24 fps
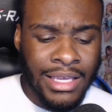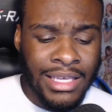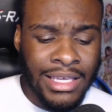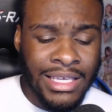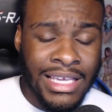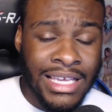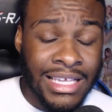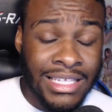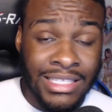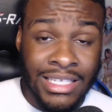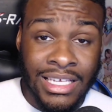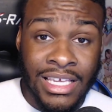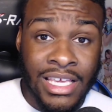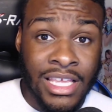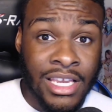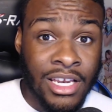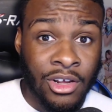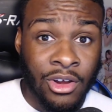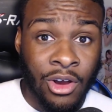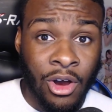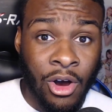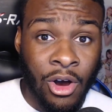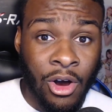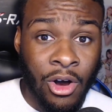easy
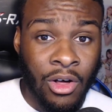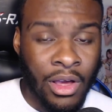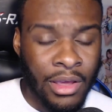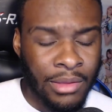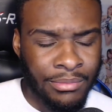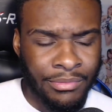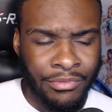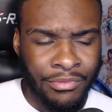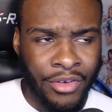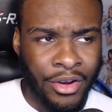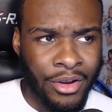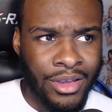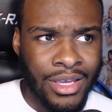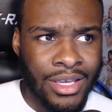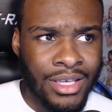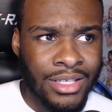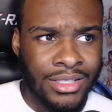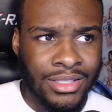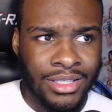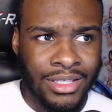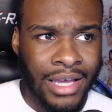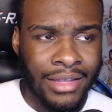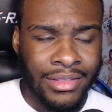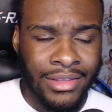to call, and very easy,